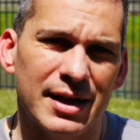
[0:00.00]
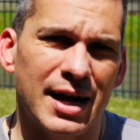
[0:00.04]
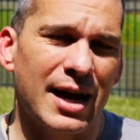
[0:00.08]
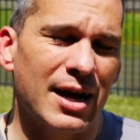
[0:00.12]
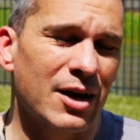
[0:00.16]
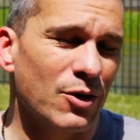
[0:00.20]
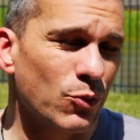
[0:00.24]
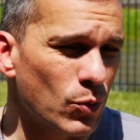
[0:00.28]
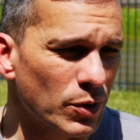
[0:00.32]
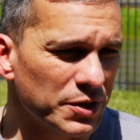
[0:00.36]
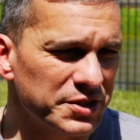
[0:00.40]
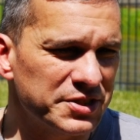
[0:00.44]

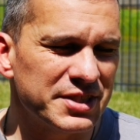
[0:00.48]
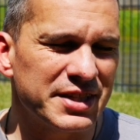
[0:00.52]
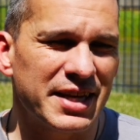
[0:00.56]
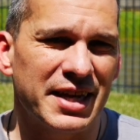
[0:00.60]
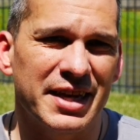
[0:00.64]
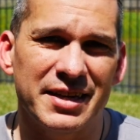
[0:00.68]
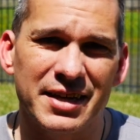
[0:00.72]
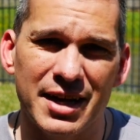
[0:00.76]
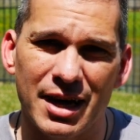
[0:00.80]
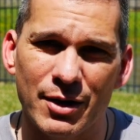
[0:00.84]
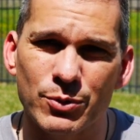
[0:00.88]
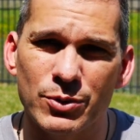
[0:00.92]
Uh, once
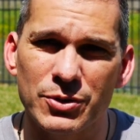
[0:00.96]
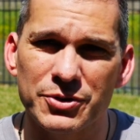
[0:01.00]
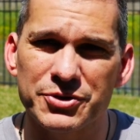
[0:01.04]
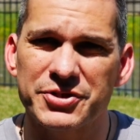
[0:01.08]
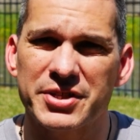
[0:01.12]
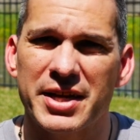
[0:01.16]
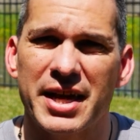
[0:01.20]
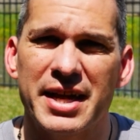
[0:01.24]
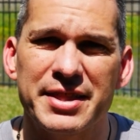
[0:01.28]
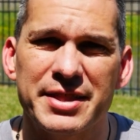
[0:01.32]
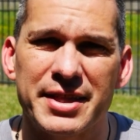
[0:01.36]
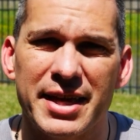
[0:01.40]
again, I will
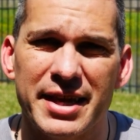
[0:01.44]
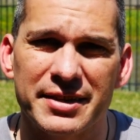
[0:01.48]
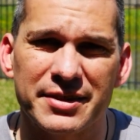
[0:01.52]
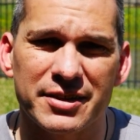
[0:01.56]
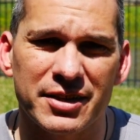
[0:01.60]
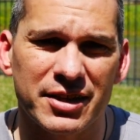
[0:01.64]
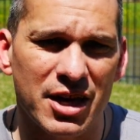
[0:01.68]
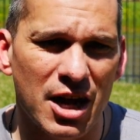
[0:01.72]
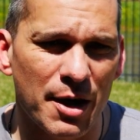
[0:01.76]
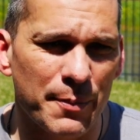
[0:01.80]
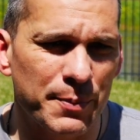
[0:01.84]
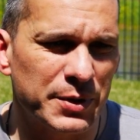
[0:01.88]
say that
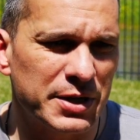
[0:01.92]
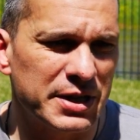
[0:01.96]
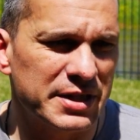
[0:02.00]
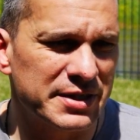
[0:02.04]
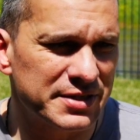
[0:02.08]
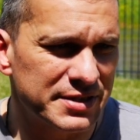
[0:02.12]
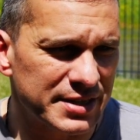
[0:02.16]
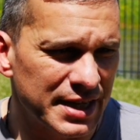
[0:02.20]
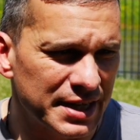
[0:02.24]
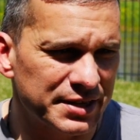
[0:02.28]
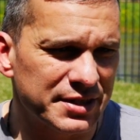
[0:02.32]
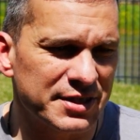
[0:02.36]
the company
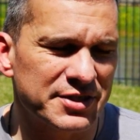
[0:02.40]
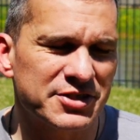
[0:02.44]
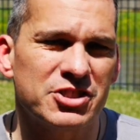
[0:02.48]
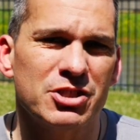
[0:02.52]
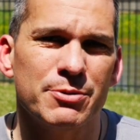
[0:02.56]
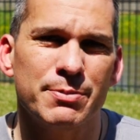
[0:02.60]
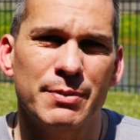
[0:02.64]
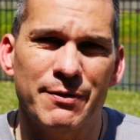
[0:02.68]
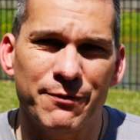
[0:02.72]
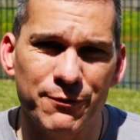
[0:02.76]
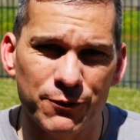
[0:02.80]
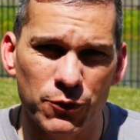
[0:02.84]
sent this
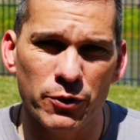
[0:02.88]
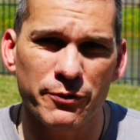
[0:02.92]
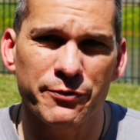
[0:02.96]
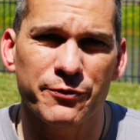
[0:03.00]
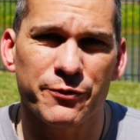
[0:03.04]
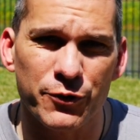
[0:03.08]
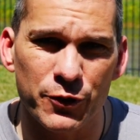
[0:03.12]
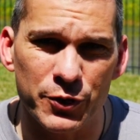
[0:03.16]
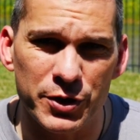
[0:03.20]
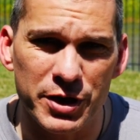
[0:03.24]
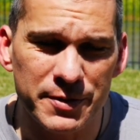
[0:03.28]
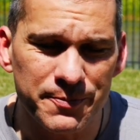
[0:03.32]
to me for
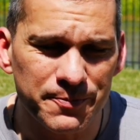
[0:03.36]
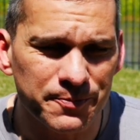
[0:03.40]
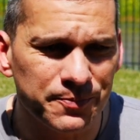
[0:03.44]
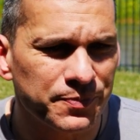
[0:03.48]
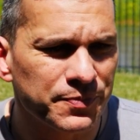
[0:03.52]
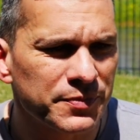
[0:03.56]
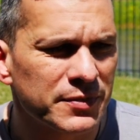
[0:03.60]
free.